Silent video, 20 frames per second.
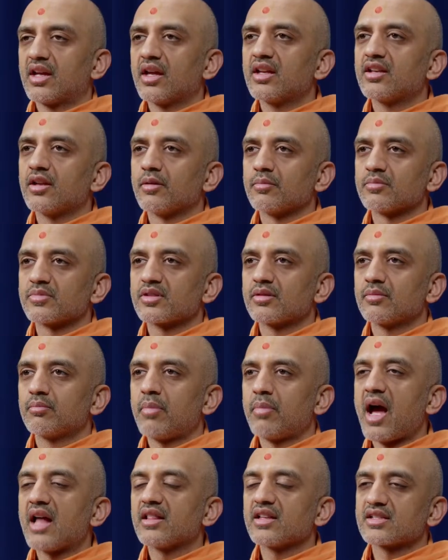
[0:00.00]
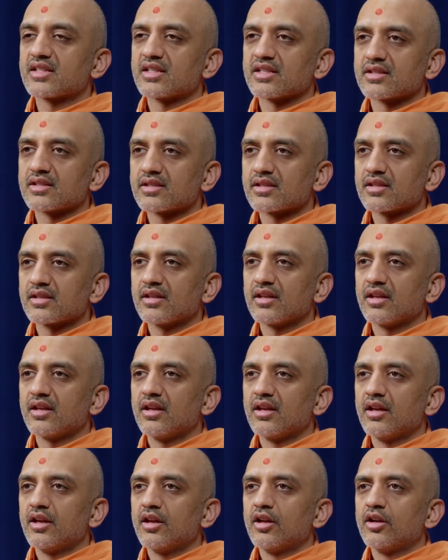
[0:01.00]
kingdoms, palaces,
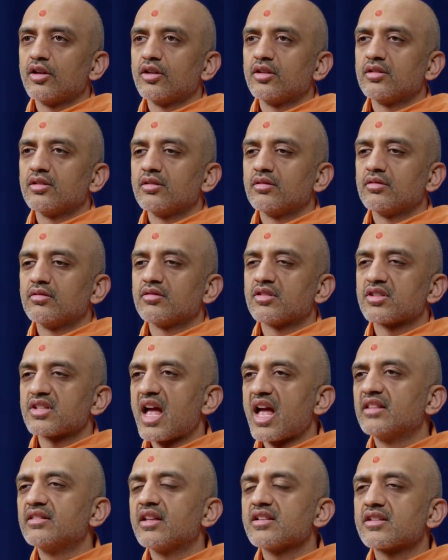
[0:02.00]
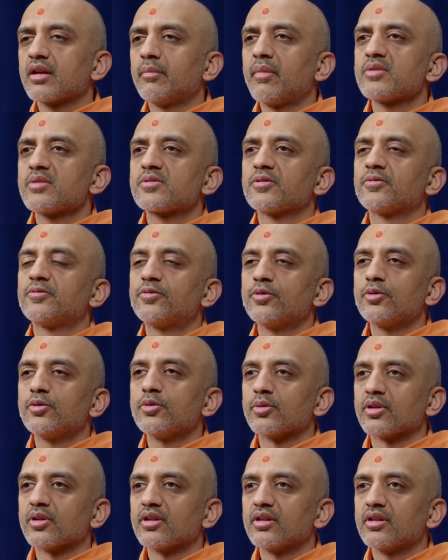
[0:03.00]
just endless amounts of
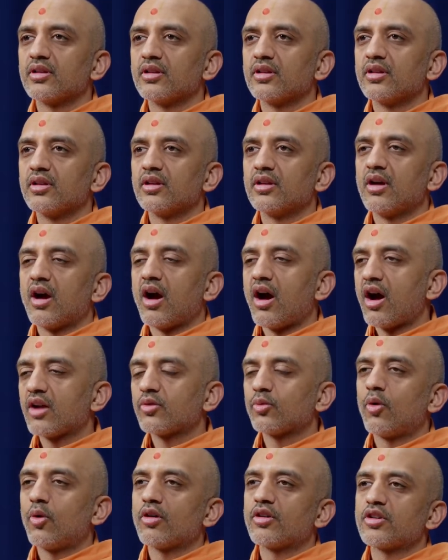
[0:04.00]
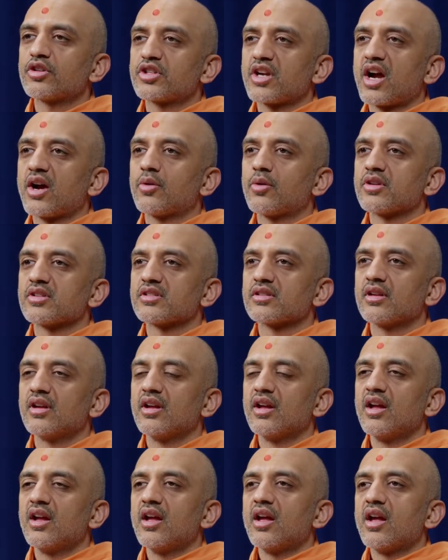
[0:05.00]
food, hot water showers,
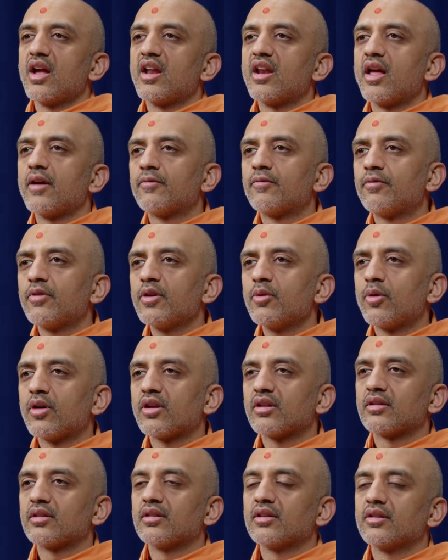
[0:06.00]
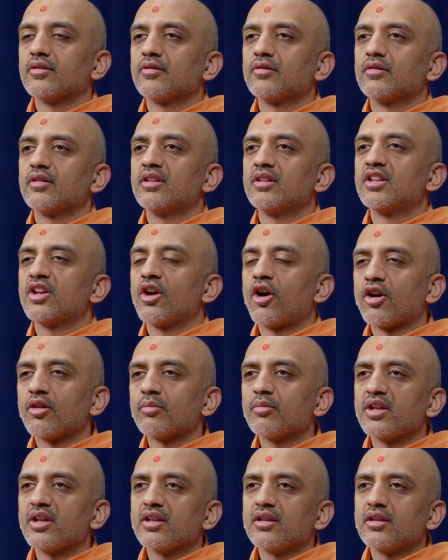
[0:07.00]
and everyone in the
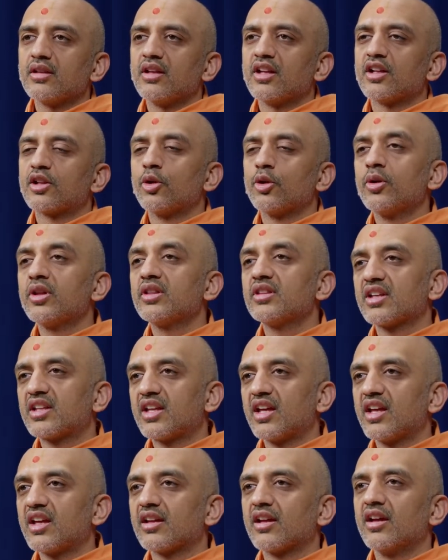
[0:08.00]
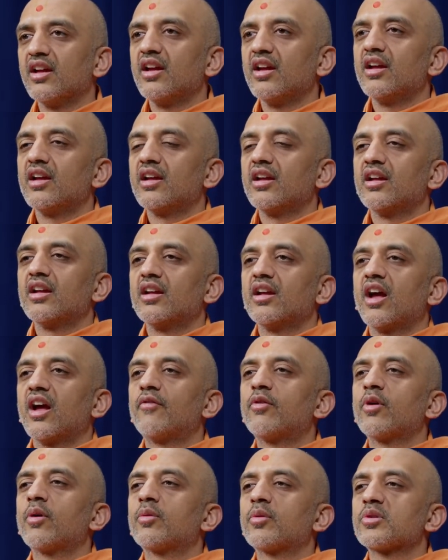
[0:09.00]
army, including the king,
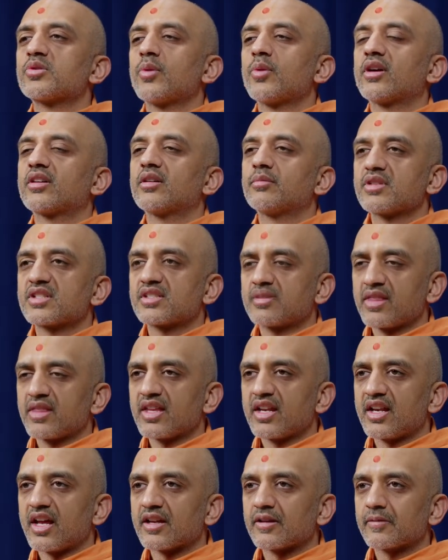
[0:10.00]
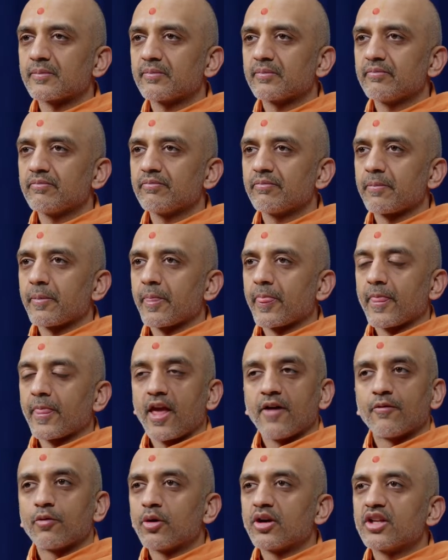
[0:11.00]
everyone was welcome to spend the night.
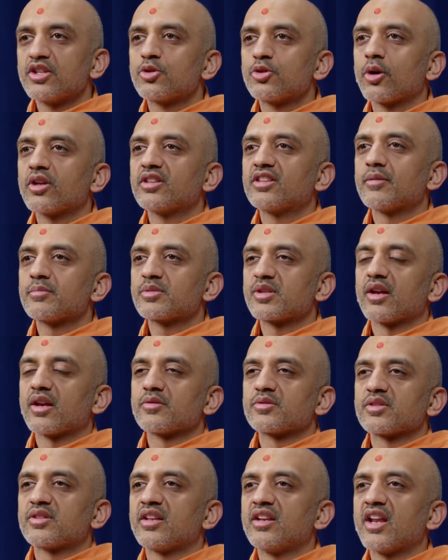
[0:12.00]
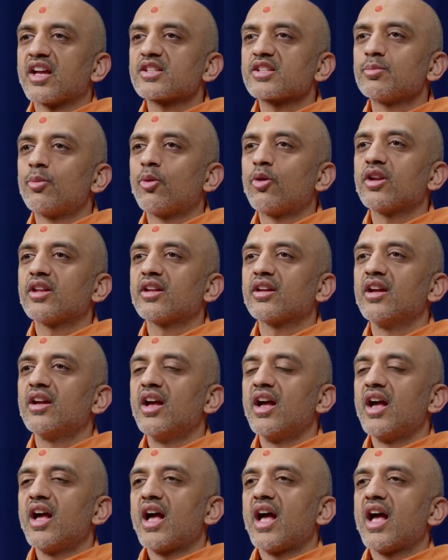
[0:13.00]
Everyone enjoyed themselves. The next morning,
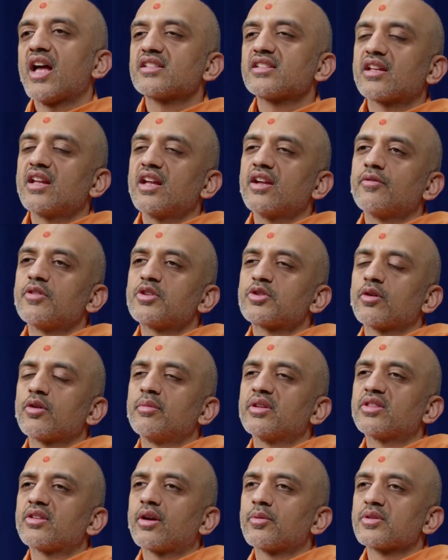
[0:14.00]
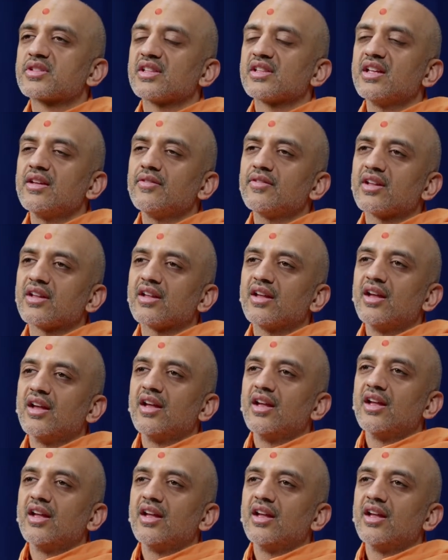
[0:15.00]
as King Vishwamitra was leaving,